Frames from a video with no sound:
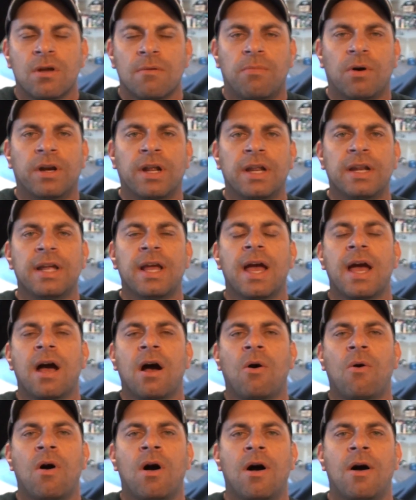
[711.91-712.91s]
But
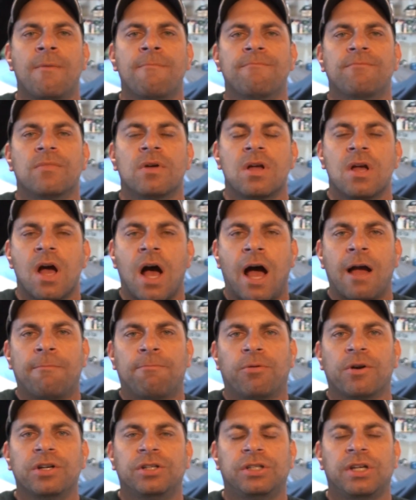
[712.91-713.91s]
anyhow, I
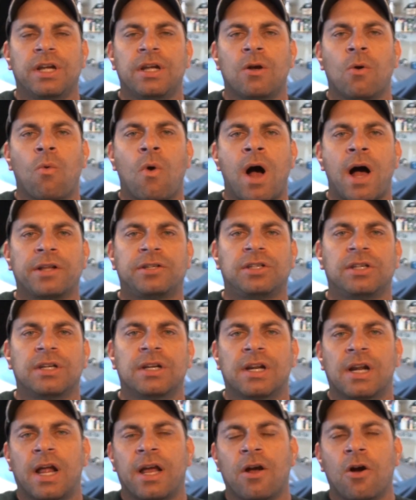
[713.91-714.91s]
appreciate you watching,
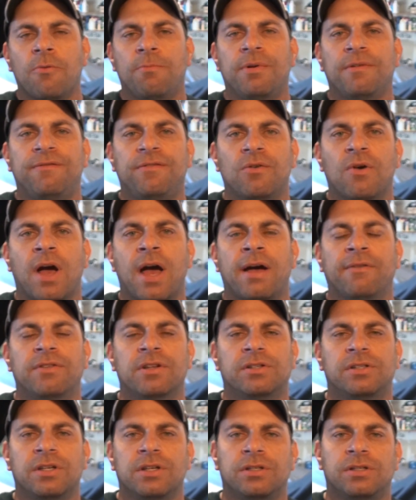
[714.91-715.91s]
and I hope if you have
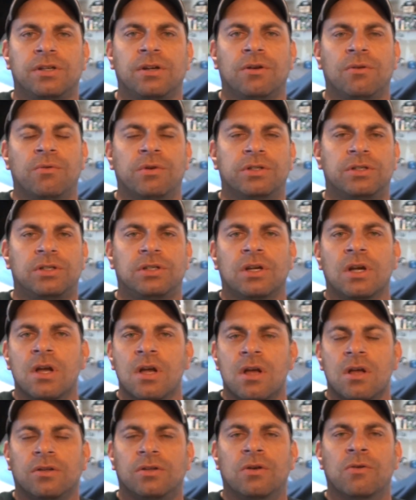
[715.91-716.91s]
this issue, which
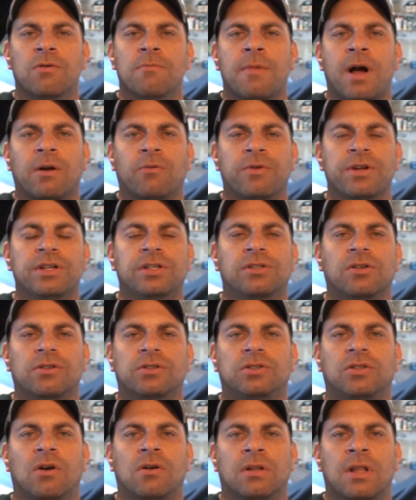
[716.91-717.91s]
doing my
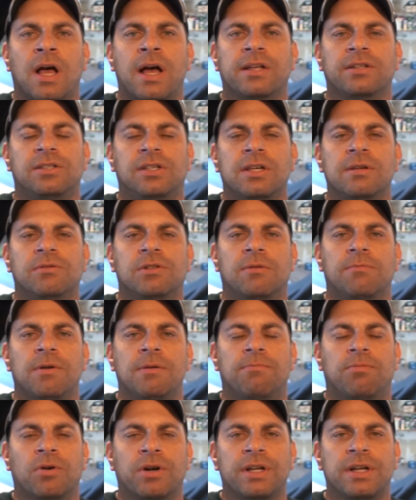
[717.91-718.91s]
research online seems to
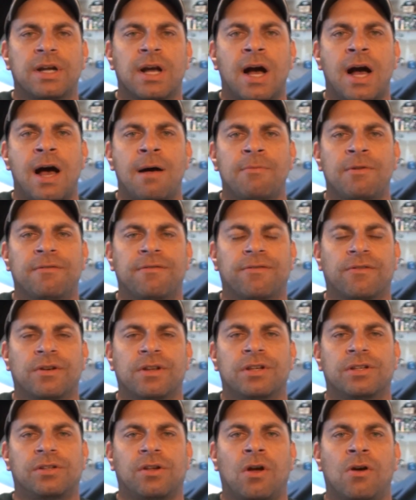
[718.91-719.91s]
be pretty common for
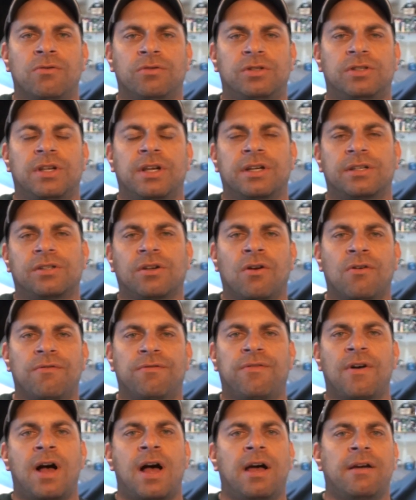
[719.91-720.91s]
this 06,
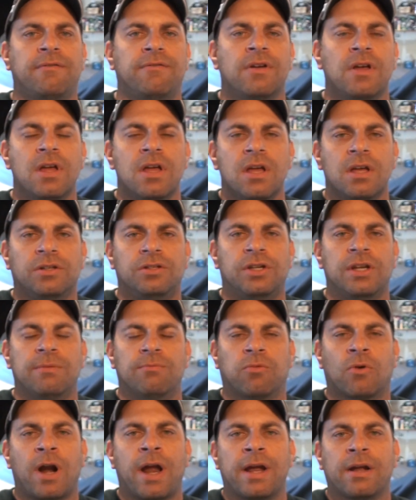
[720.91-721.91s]
05
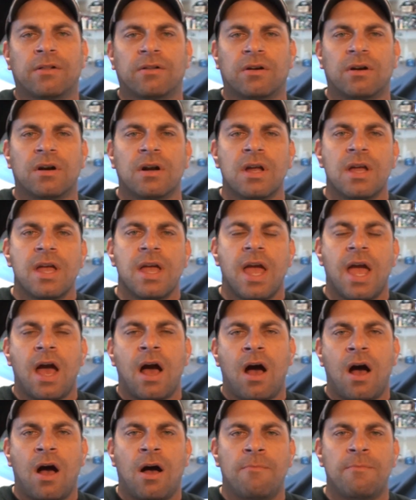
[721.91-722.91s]
Jeep Wrangler,
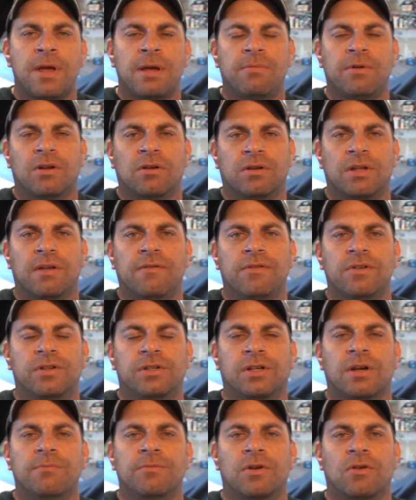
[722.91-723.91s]
maybe it'll give you
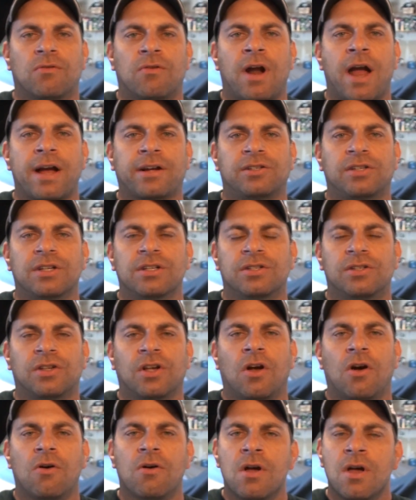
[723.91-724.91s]
some direction.
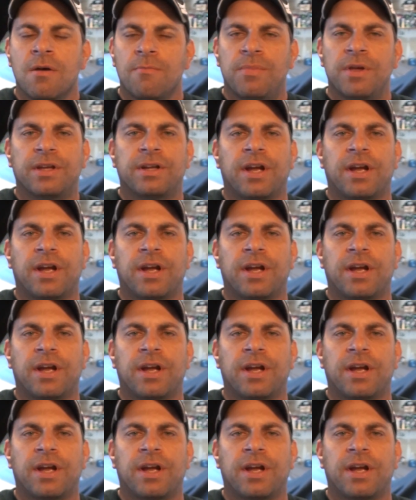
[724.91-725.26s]
So be